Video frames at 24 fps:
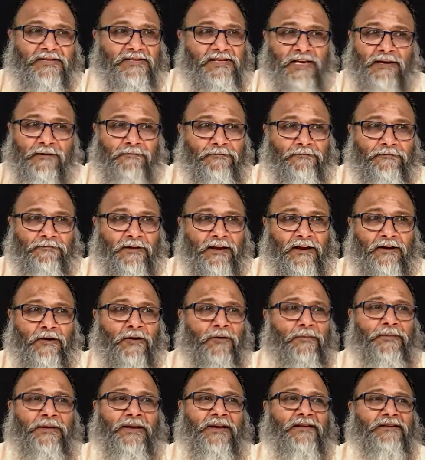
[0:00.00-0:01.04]
Self
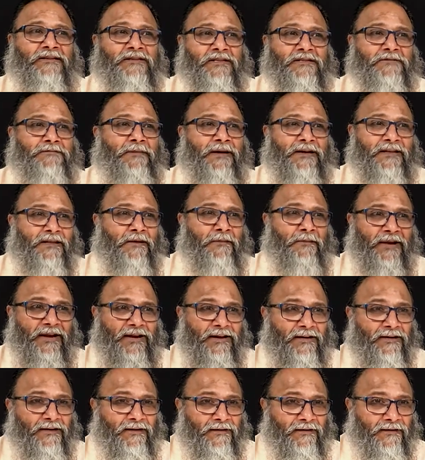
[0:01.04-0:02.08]
cannot be accessed by the
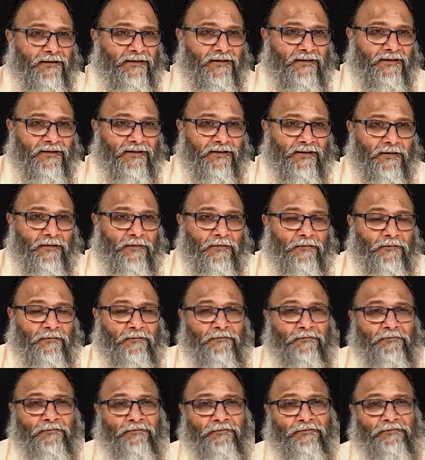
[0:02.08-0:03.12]
mind
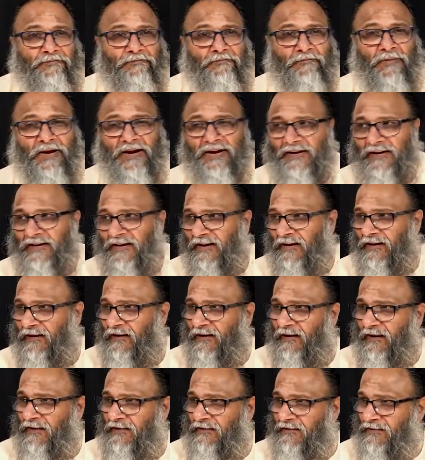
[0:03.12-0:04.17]
mind
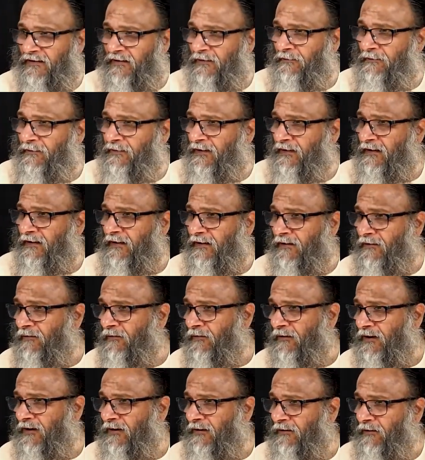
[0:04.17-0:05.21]
can either be
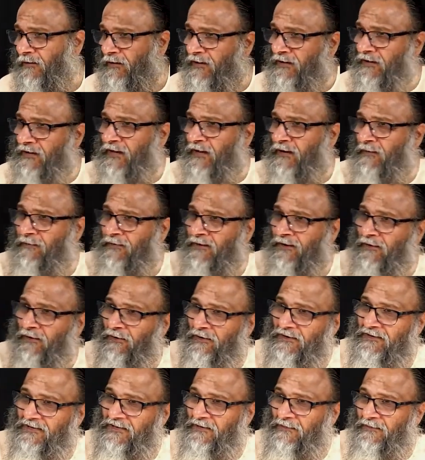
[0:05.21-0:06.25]
ignorant or it can be
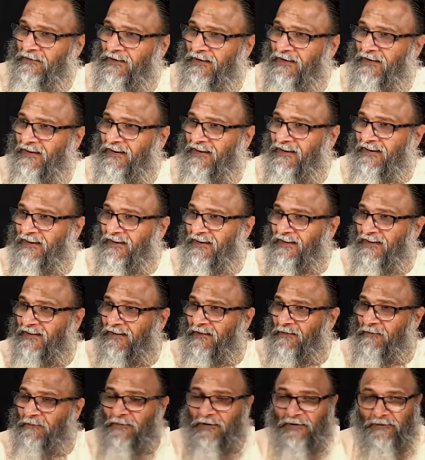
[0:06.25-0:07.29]
knowledgeable.
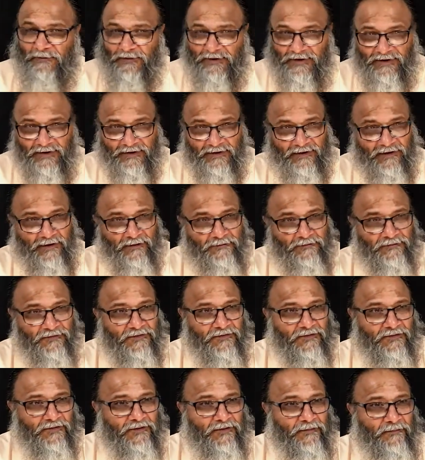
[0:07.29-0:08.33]
But when it
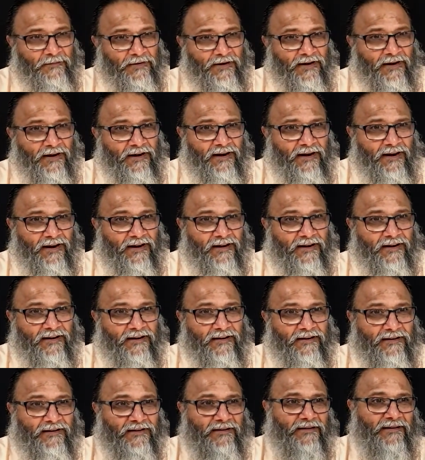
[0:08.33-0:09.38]
comes in the middle,
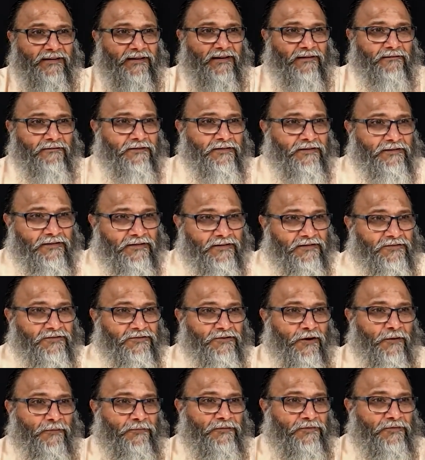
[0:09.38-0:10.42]
everything
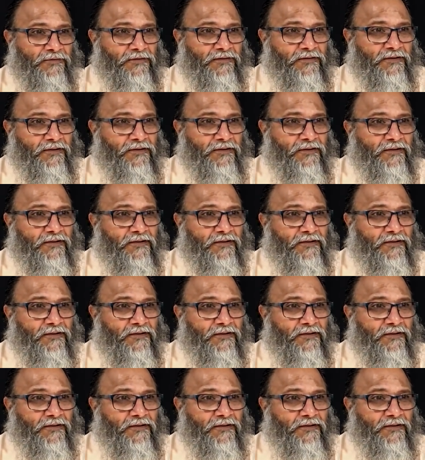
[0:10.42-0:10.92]
stops.